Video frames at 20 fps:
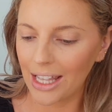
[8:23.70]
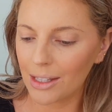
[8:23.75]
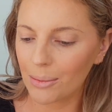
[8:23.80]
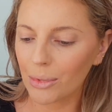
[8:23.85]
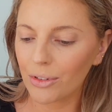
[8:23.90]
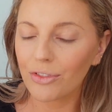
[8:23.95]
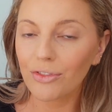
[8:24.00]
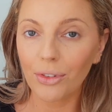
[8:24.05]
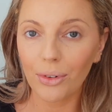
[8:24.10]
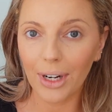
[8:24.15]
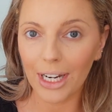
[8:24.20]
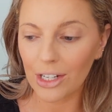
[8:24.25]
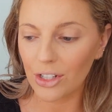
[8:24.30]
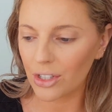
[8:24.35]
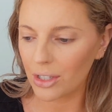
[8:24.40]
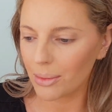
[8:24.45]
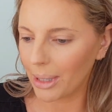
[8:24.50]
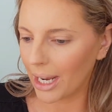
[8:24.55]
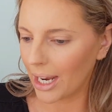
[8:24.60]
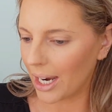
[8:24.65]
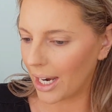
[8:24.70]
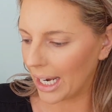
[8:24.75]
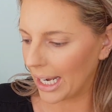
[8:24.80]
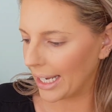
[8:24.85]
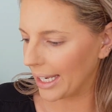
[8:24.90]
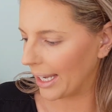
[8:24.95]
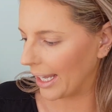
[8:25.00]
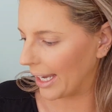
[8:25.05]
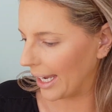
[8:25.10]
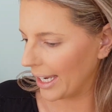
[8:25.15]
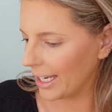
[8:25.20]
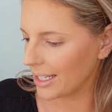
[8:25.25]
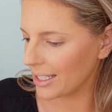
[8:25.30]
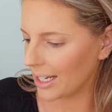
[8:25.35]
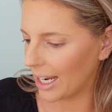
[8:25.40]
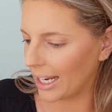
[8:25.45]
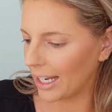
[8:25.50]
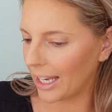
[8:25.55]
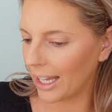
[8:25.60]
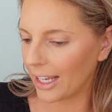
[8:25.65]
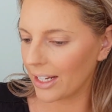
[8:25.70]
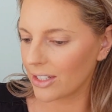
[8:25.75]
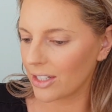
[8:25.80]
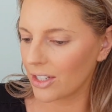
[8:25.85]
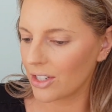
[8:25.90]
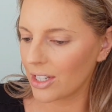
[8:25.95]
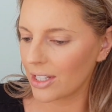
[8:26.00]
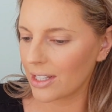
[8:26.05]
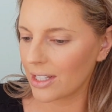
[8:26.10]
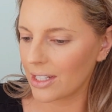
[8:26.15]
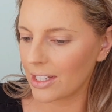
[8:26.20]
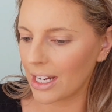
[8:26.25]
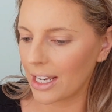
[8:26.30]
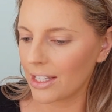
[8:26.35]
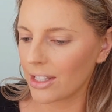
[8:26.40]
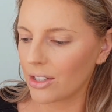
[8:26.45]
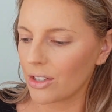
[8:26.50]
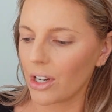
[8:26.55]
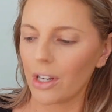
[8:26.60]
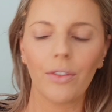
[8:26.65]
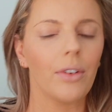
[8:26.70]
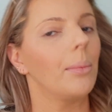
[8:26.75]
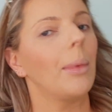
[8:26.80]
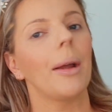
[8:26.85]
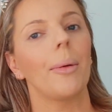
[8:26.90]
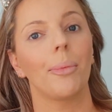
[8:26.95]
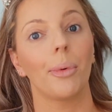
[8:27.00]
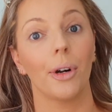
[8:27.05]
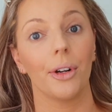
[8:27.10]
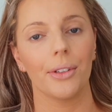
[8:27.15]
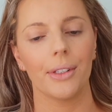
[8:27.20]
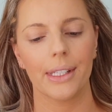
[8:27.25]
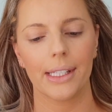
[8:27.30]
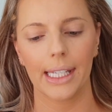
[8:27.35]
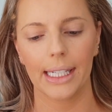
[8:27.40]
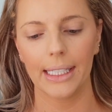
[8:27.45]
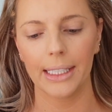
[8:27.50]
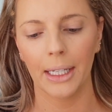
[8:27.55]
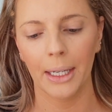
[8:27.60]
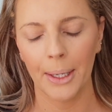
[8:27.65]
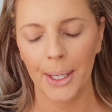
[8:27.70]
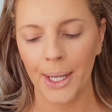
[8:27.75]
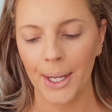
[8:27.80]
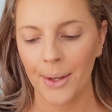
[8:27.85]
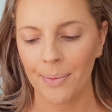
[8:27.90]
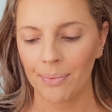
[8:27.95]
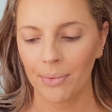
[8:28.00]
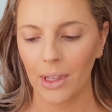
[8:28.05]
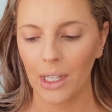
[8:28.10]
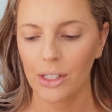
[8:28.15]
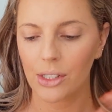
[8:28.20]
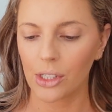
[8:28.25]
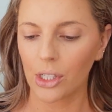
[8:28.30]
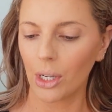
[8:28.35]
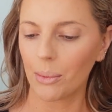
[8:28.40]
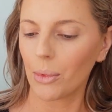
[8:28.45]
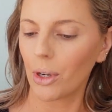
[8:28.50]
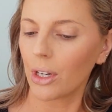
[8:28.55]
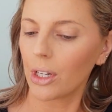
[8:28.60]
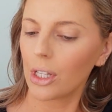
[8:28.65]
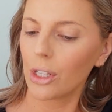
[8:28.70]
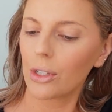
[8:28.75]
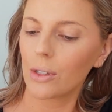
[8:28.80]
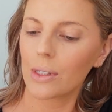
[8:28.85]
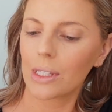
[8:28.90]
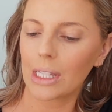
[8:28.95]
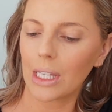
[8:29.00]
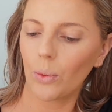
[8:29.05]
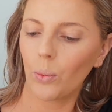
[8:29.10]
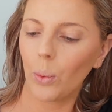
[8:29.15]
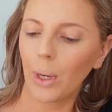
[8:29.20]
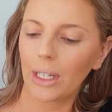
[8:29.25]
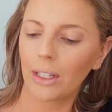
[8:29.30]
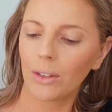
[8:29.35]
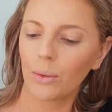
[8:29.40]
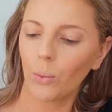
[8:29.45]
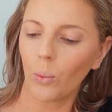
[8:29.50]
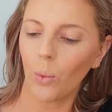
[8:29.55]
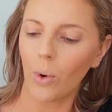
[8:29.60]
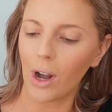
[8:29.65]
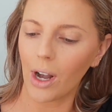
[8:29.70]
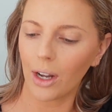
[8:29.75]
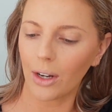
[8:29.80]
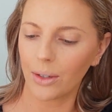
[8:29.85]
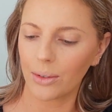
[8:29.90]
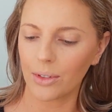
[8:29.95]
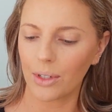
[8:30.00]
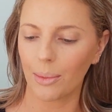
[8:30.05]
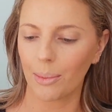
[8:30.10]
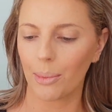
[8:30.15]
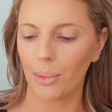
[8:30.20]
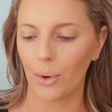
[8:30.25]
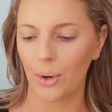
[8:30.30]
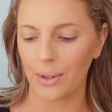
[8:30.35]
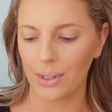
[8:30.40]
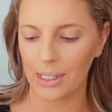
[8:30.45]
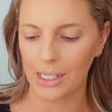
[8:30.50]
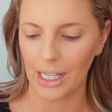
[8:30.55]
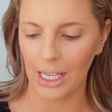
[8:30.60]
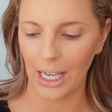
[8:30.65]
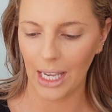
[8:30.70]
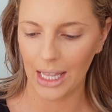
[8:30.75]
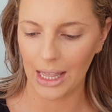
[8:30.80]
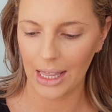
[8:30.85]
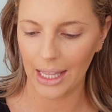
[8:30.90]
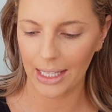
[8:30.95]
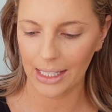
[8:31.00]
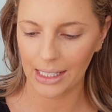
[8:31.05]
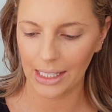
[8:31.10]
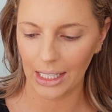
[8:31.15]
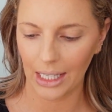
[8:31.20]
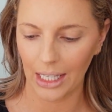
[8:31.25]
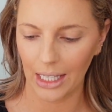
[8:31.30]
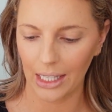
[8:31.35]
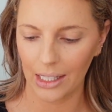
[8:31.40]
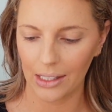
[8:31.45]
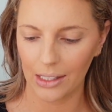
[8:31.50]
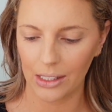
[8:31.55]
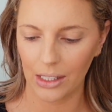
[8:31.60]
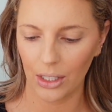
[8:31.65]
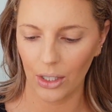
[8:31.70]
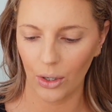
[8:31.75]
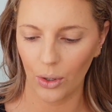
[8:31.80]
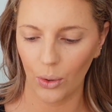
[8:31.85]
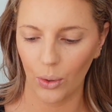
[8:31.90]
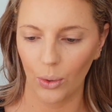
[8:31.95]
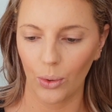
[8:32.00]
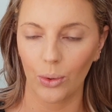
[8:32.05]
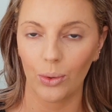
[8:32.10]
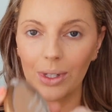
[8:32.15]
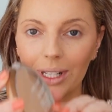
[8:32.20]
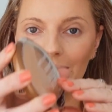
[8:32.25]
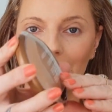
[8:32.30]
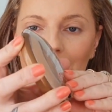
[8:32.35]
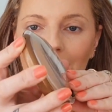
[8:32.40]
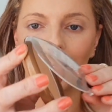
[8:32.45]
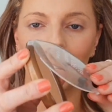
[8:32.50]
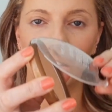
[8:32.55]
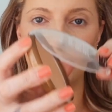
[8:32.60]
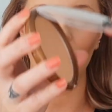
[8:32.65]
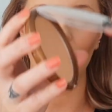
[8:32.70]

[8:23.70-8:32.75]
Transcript: then before I do my highlight, I like to just dust over my bronzer. So I'm going to use the WetnWild bronzer, and this is called Ticket